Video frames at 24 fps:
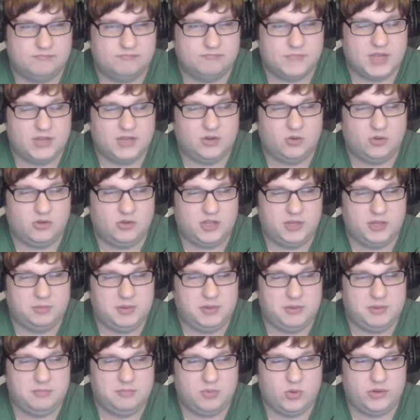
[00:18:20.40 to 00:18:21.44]
I don't like
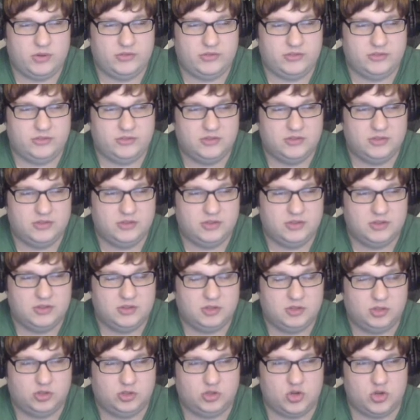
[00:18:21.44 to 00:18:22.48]
being poisoned.
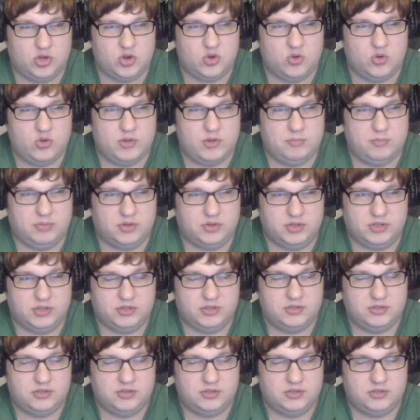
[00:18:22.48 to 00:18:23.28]
Go, Ember!